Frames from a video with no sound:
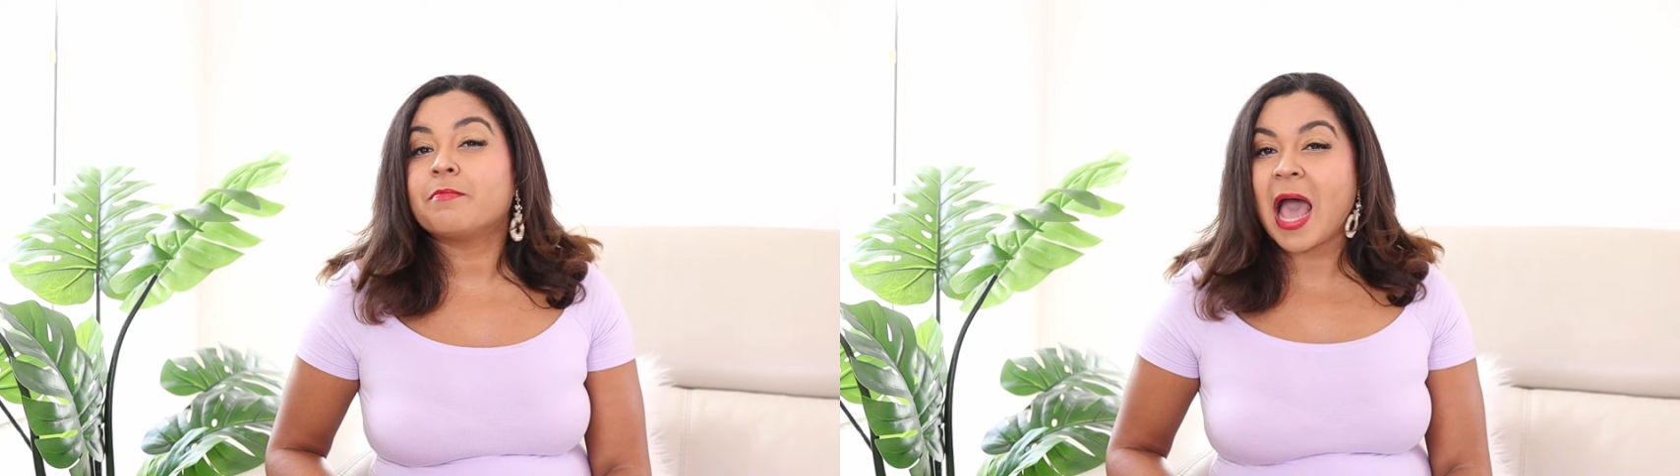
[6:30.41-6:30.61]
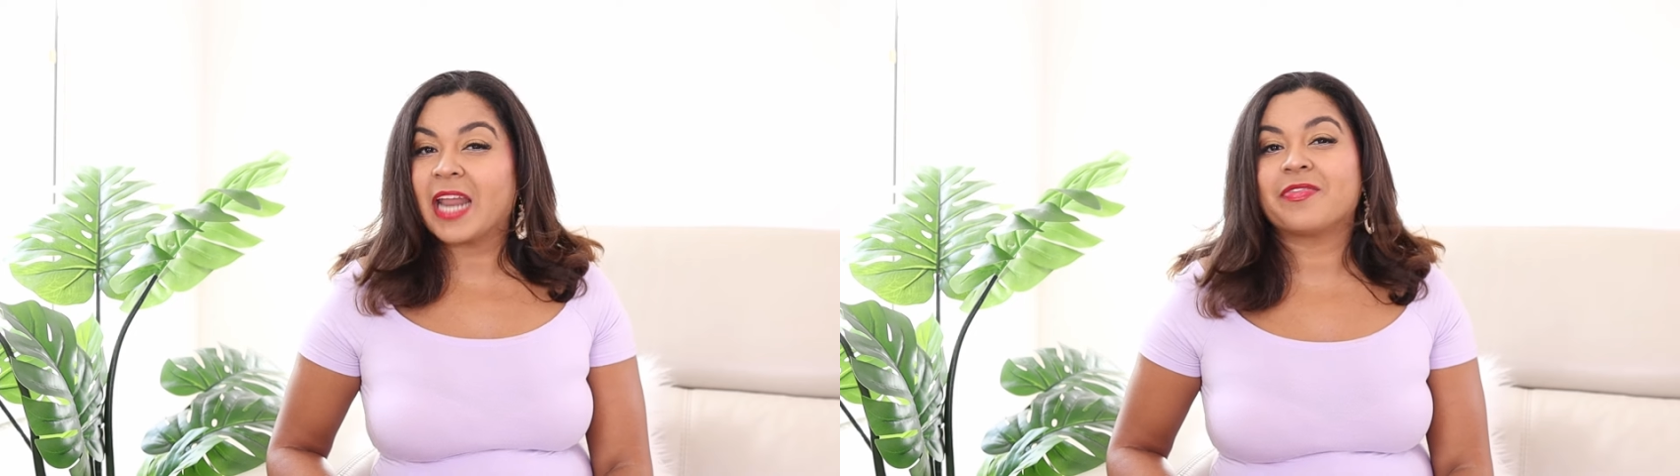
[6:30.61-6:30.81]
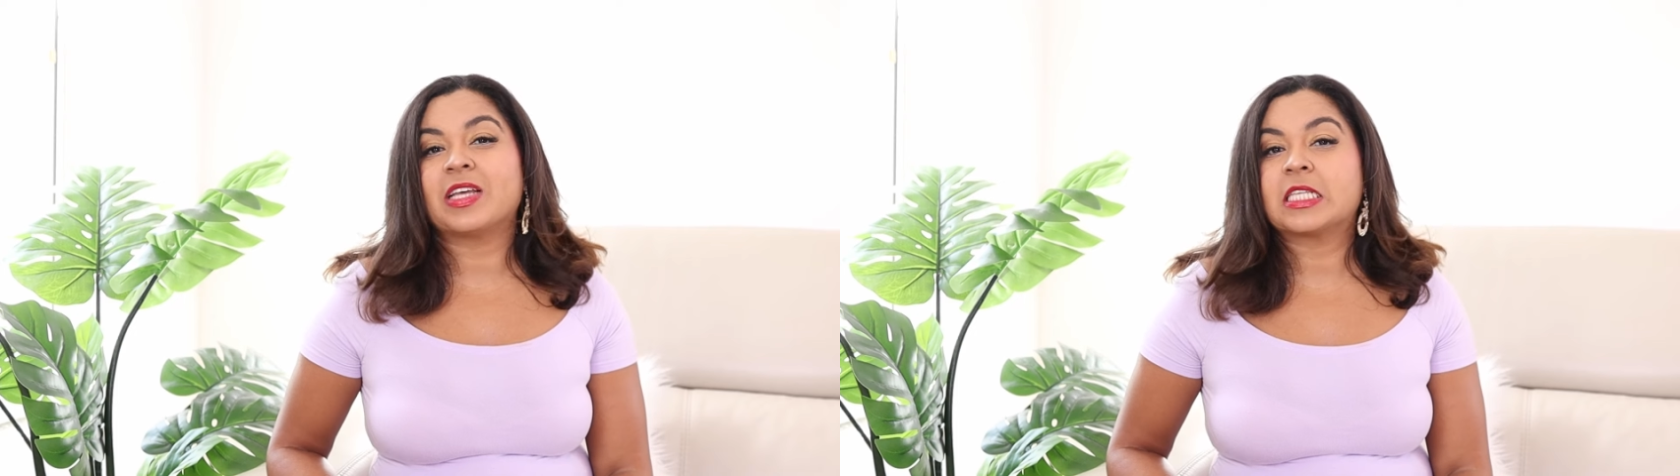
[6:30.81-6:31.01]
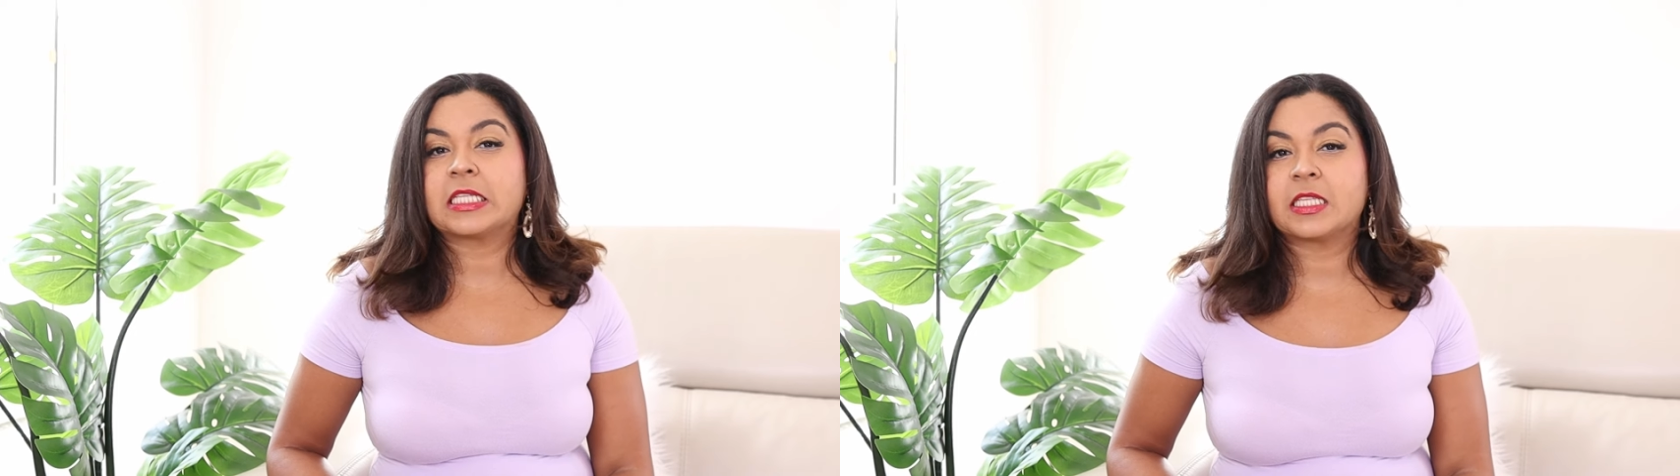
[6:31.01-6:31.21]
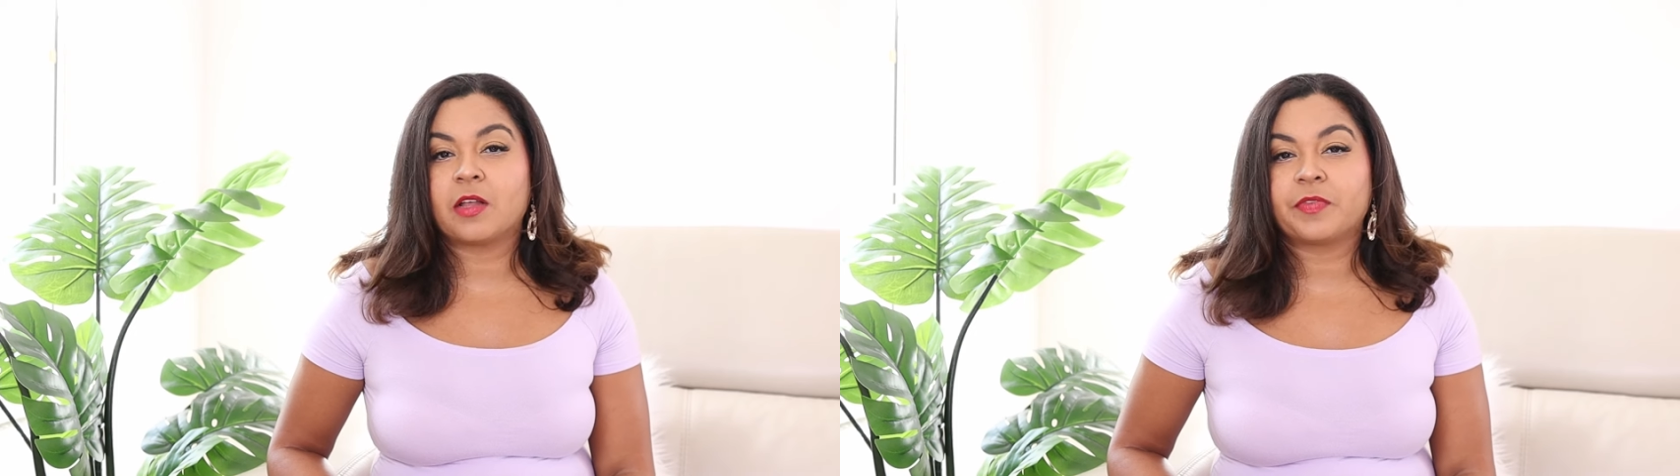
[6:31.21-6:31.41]
manifests
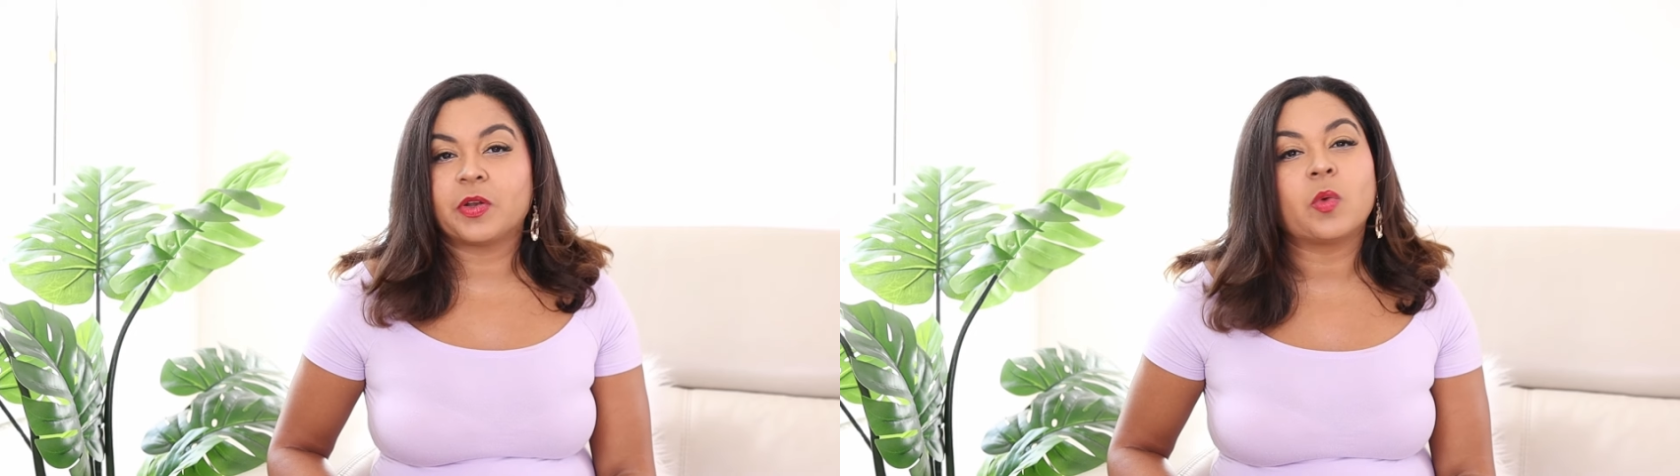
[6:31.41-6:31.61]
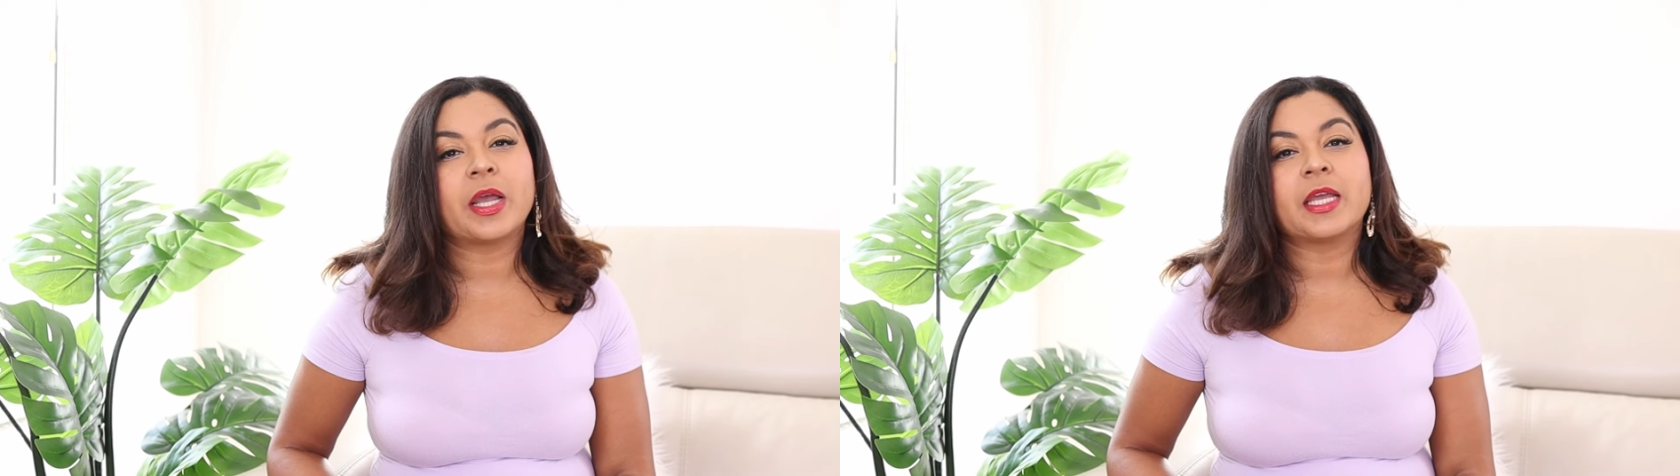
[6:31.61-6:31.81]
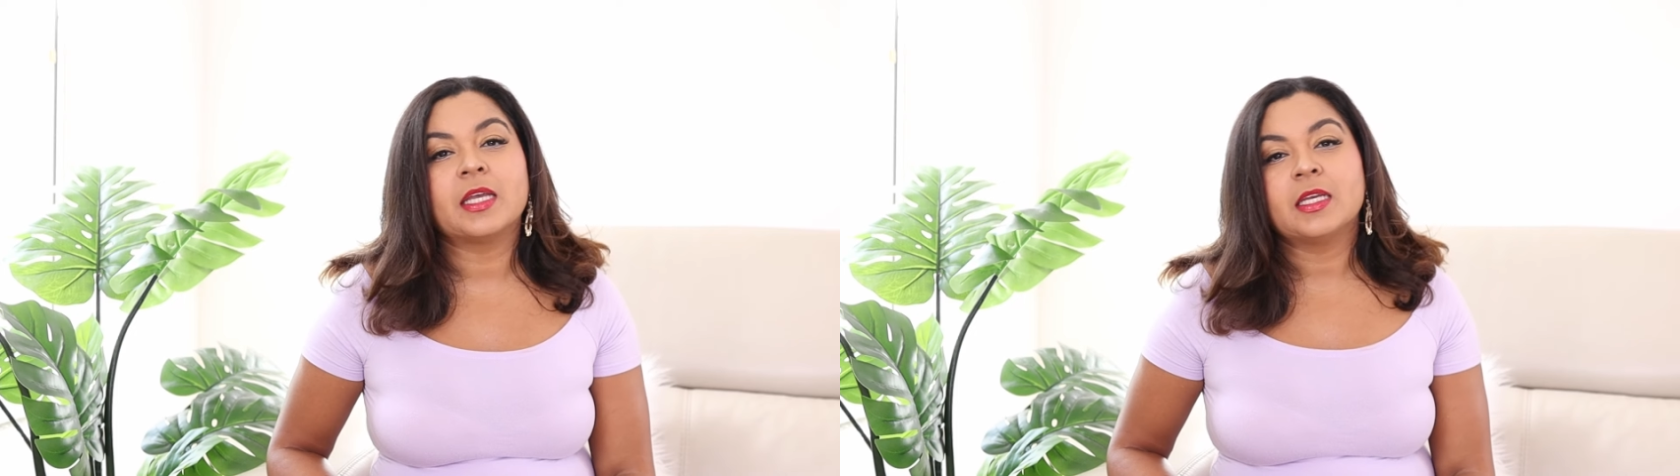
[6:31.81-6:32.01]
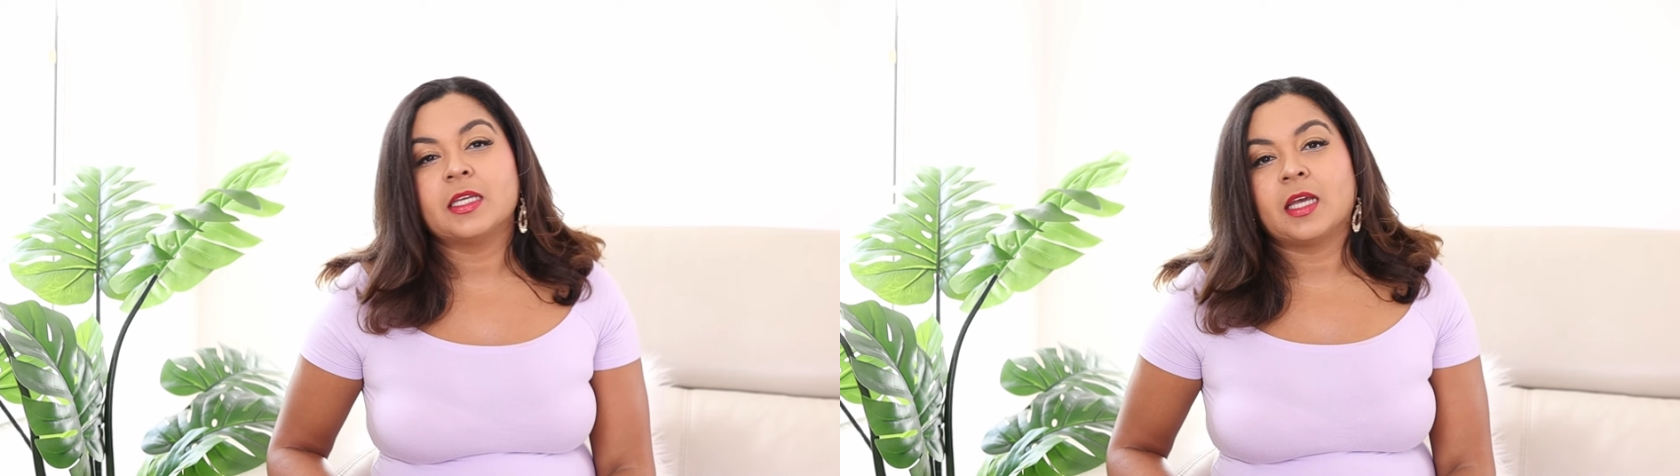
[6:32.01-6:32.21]
itself in a way